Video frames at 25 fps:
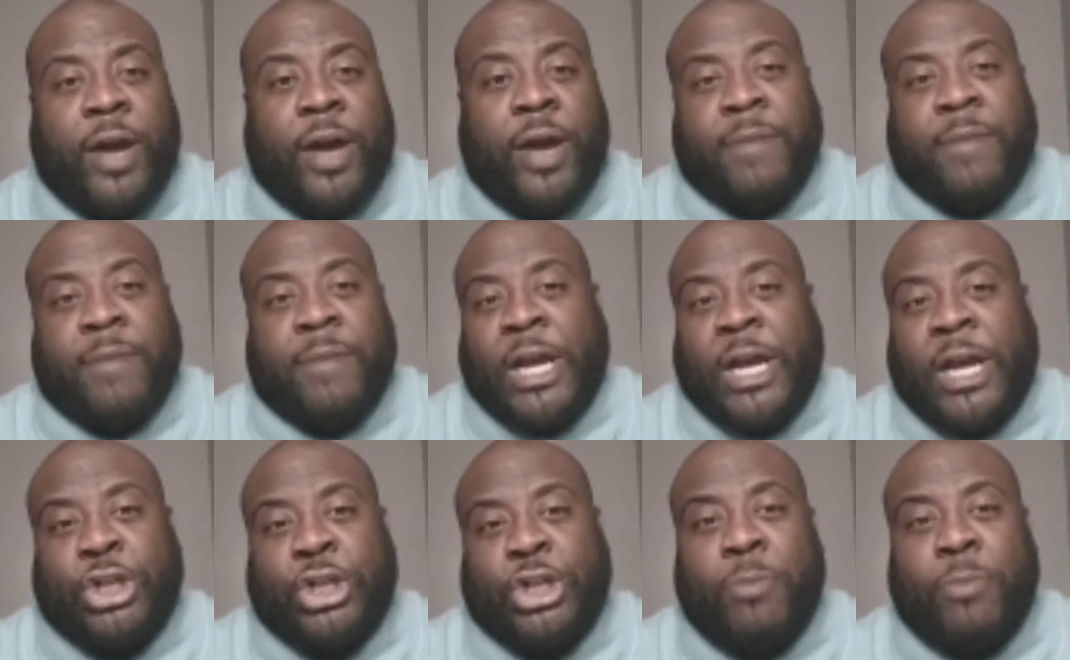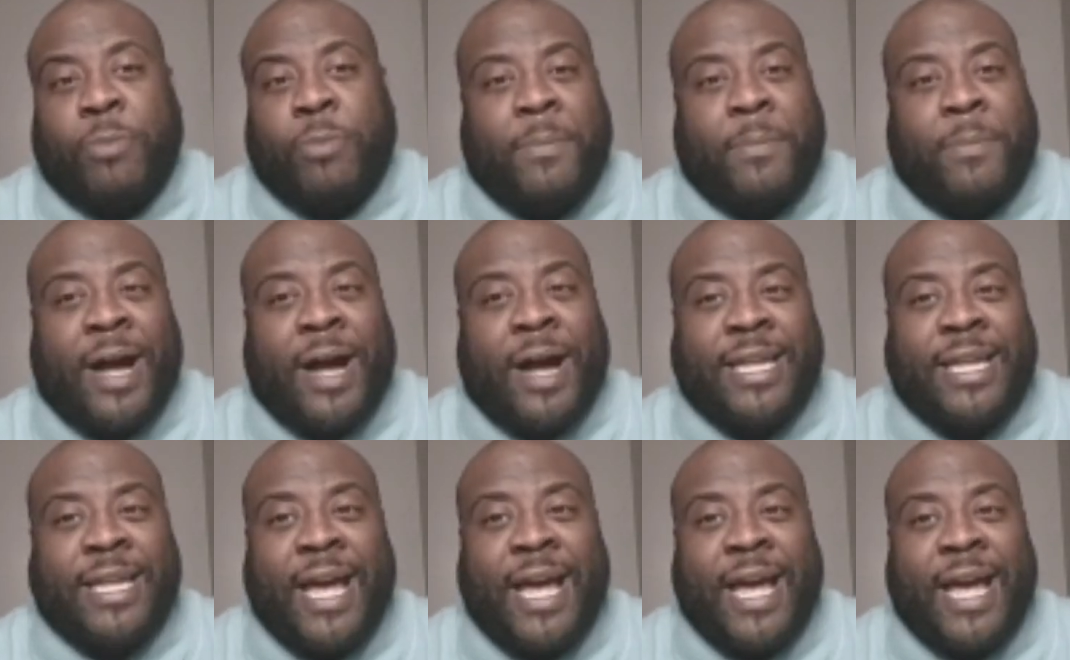I show up on
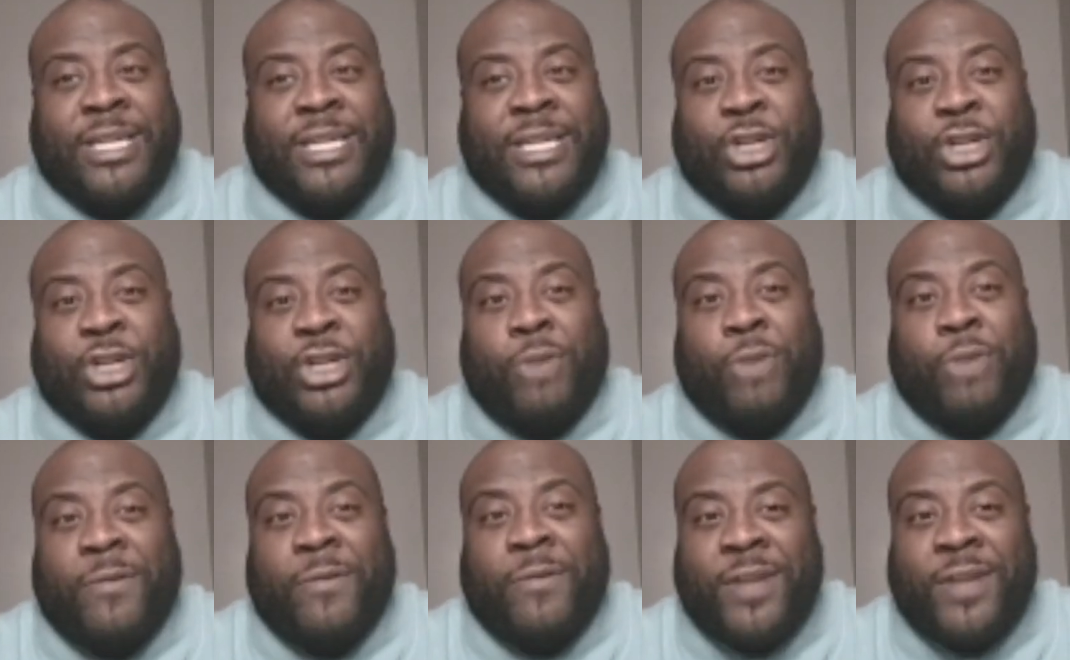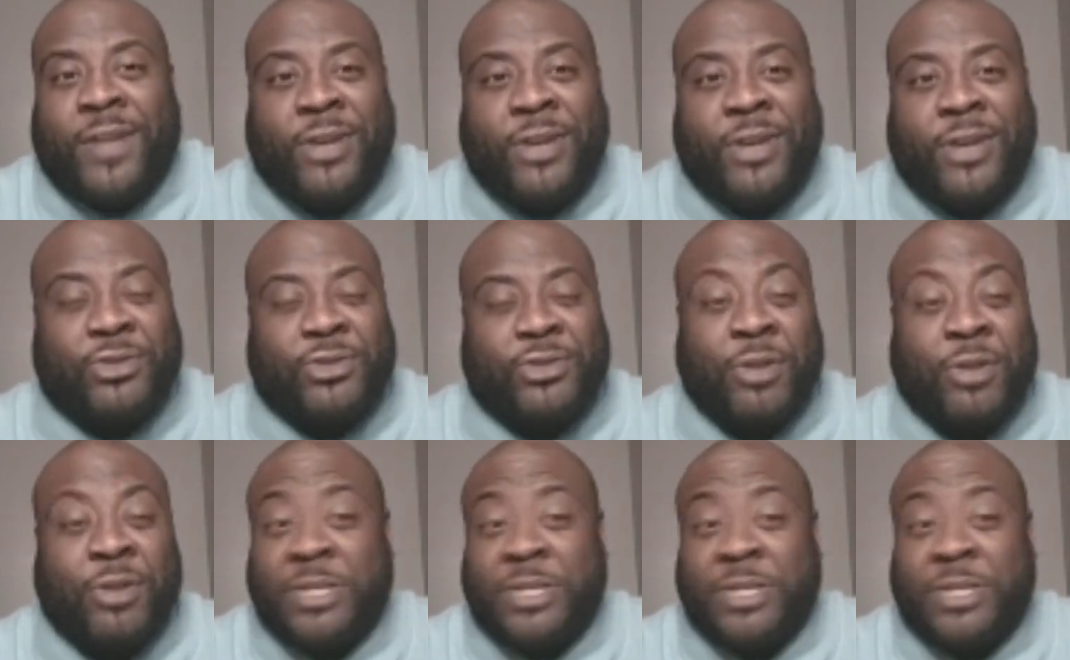podcasts. I show up on video
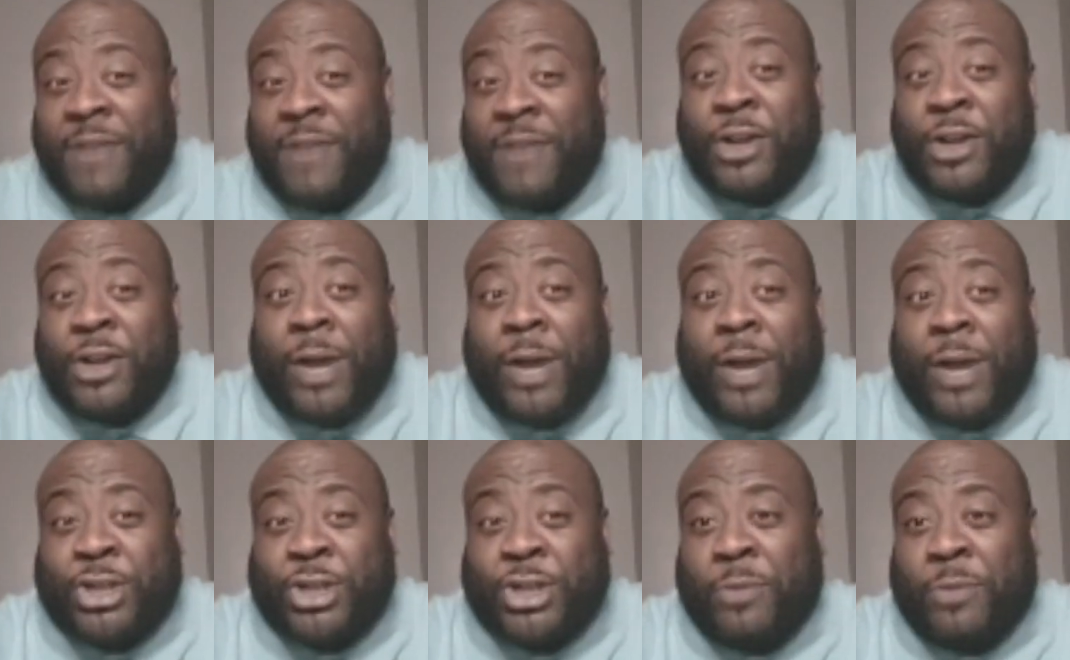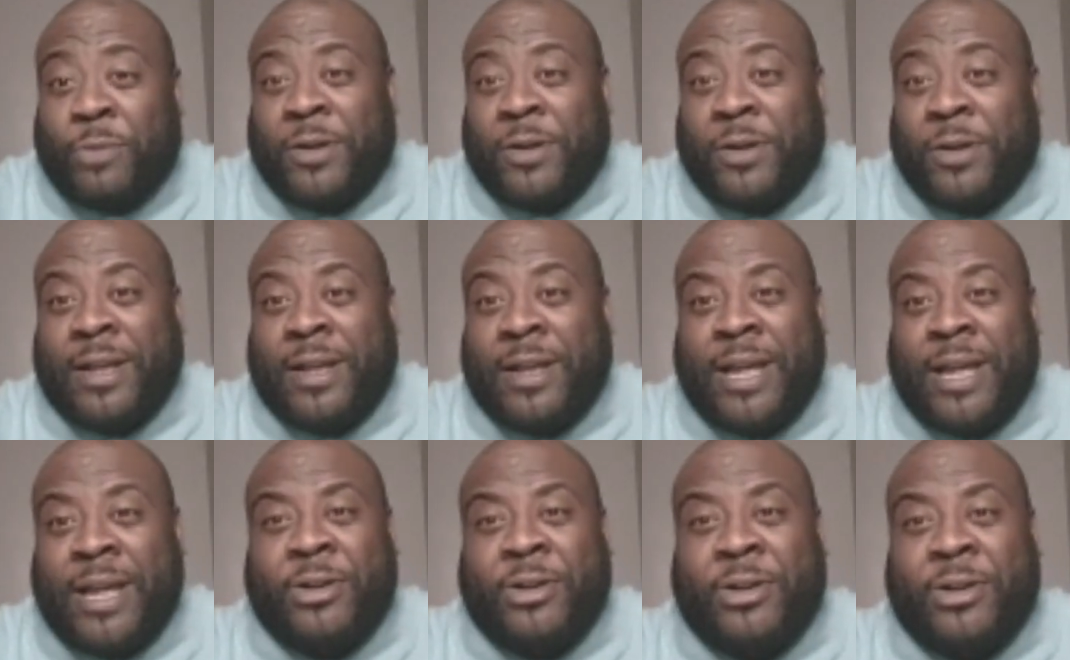streams. You never know I show up
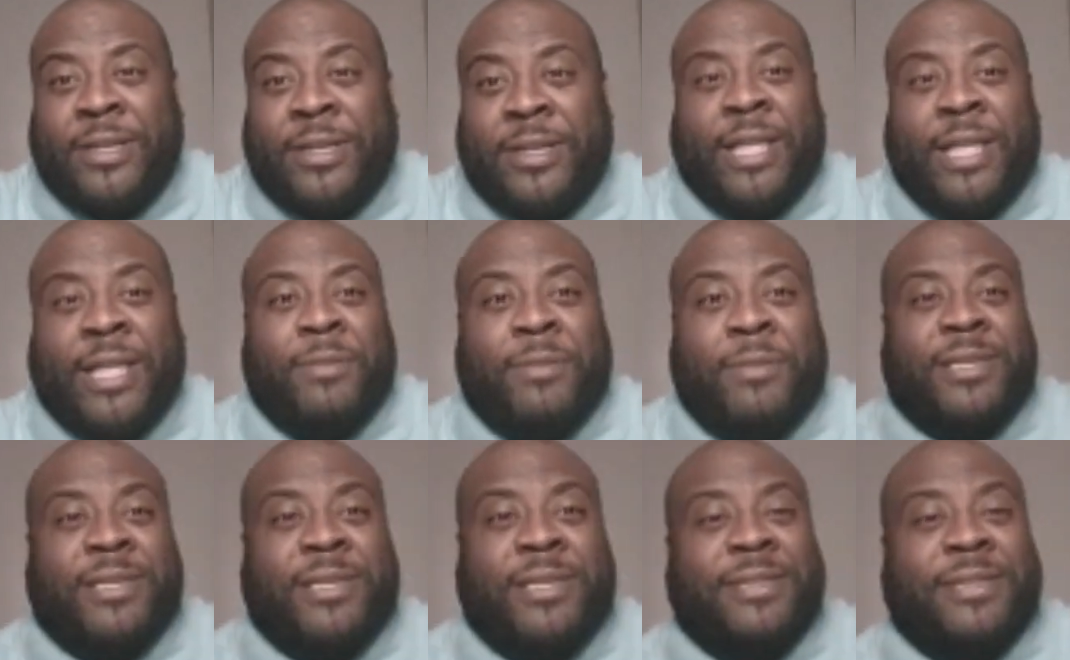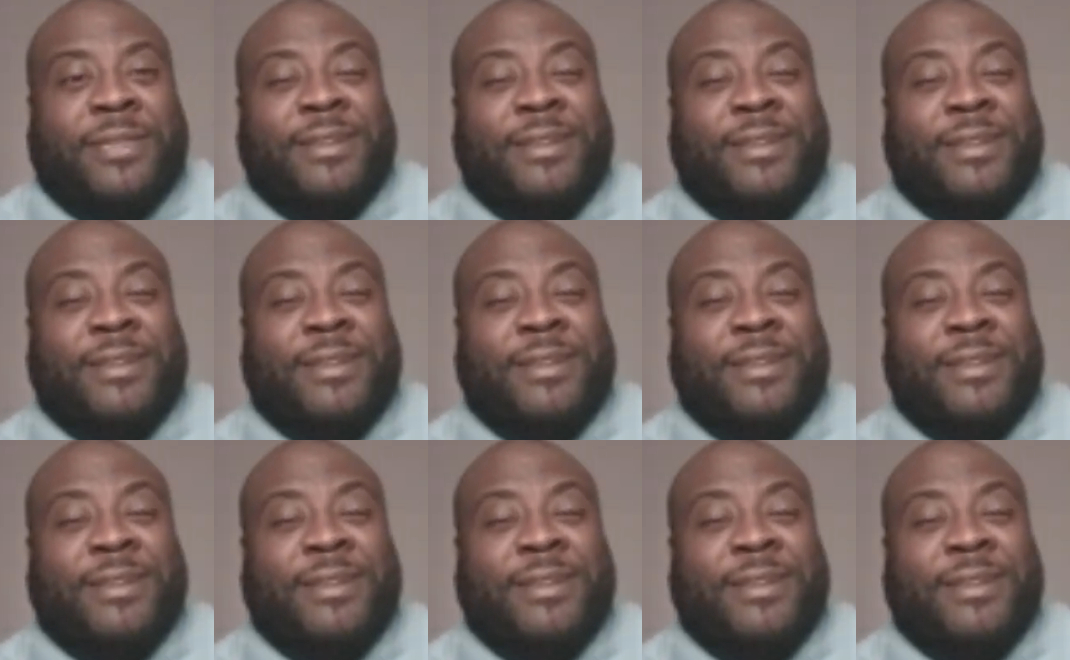on a daily basis.